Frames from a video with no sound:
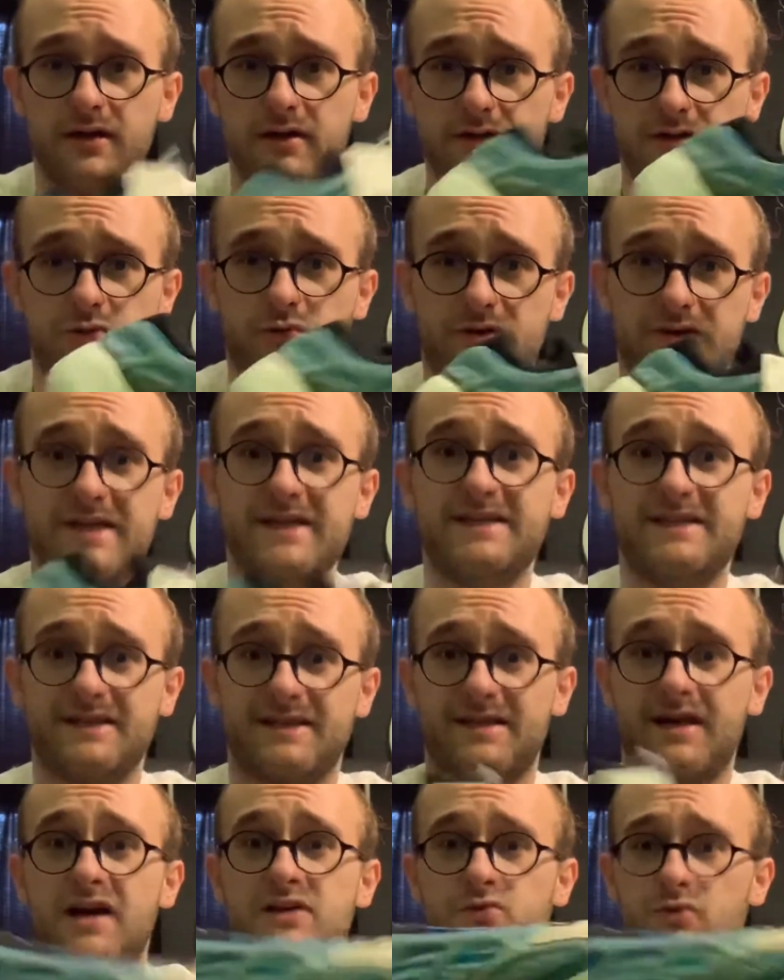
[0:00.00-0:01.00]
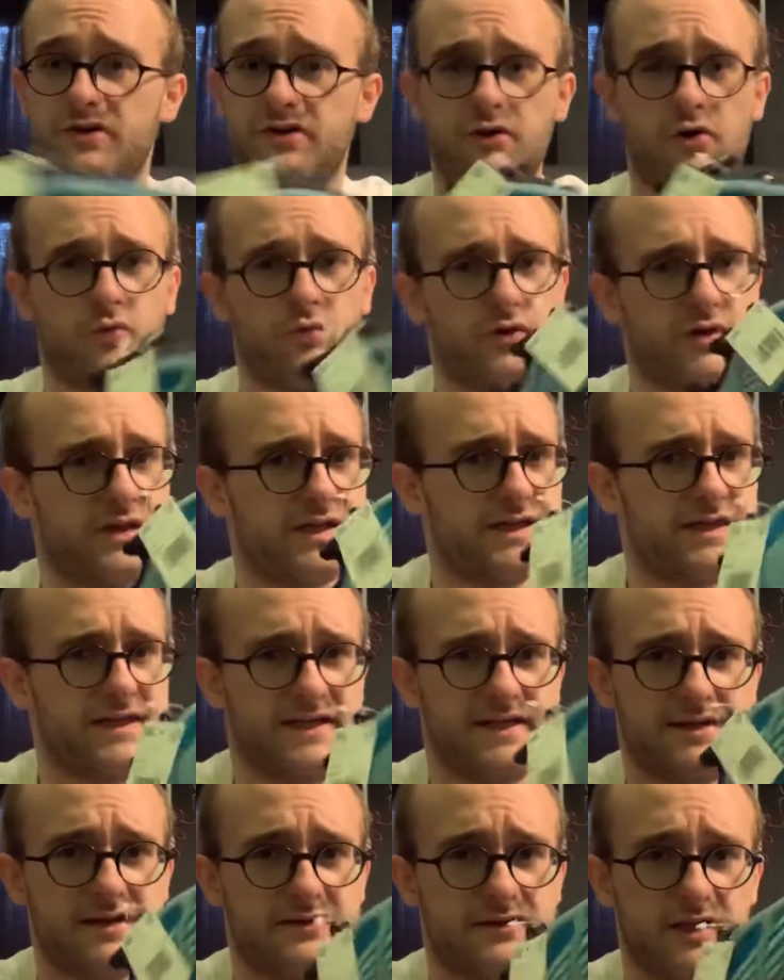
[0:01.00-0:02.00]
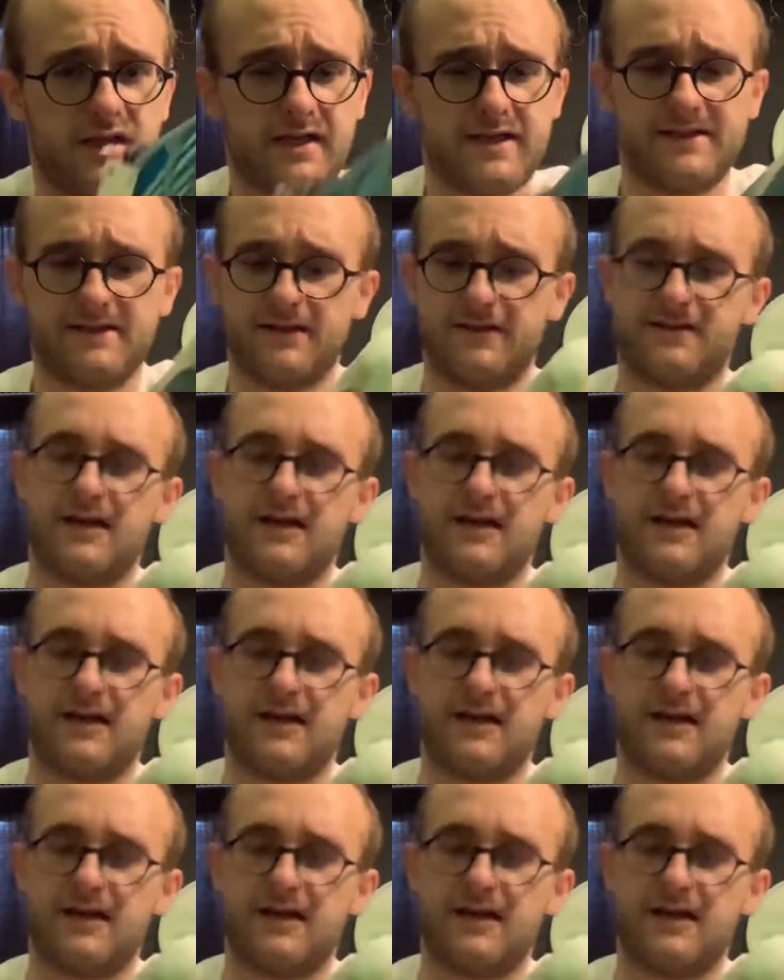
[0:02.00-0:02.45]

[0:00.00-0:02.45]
to a decent size where you don't really need the laces.